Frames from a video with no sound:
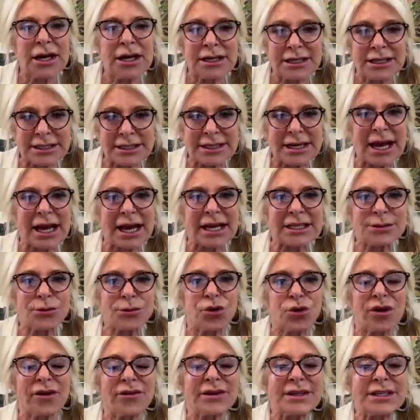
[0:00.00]
Snacks
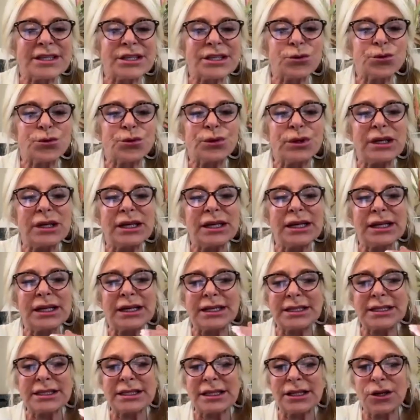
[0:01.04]
more often to really
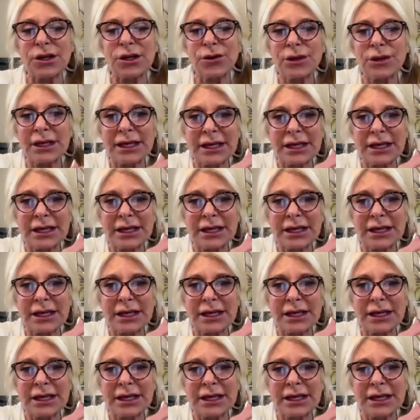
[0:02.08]
slowly